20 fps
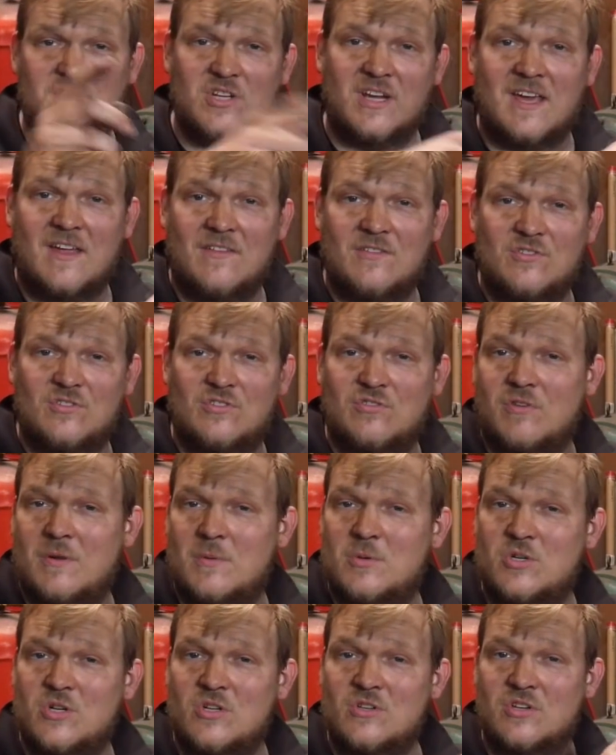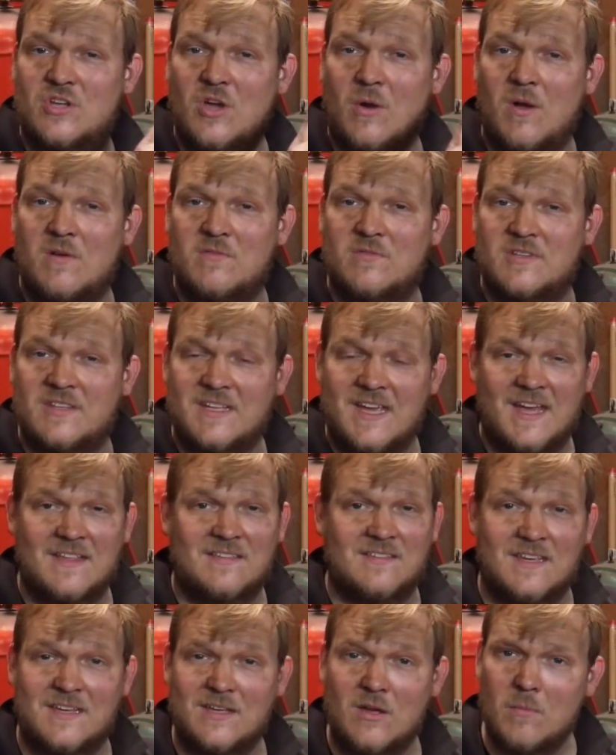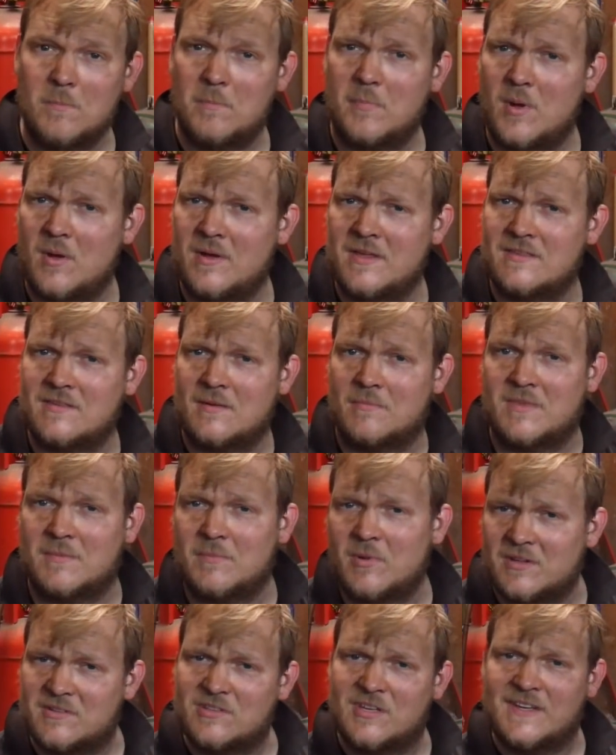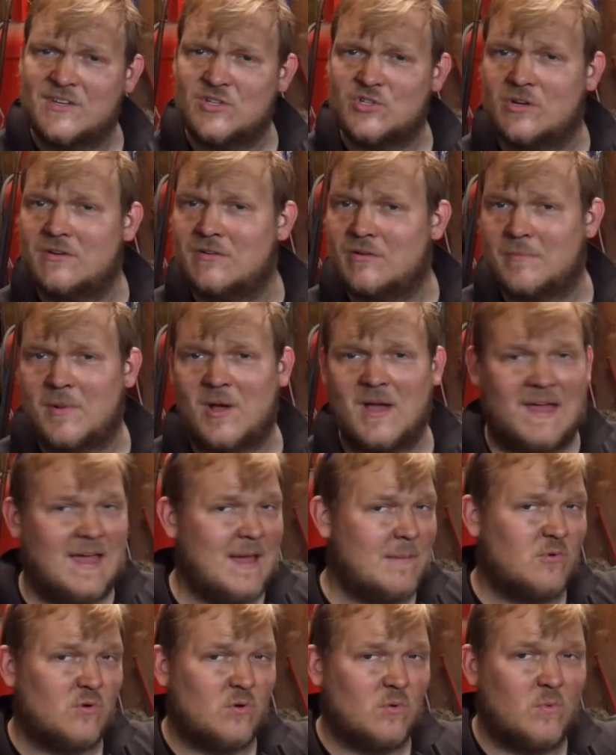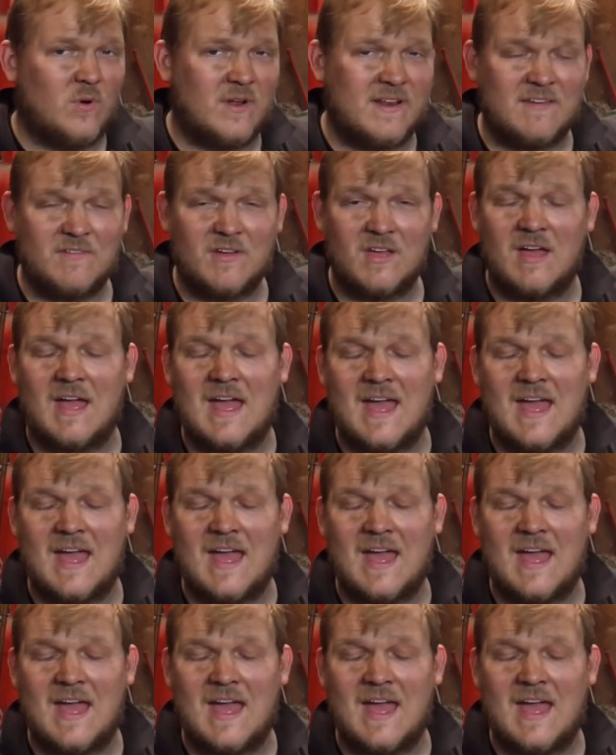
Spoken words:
Check out the description, go over to the Etsy, go and buy something, buy a t-shirt or buy a hammer or whatever.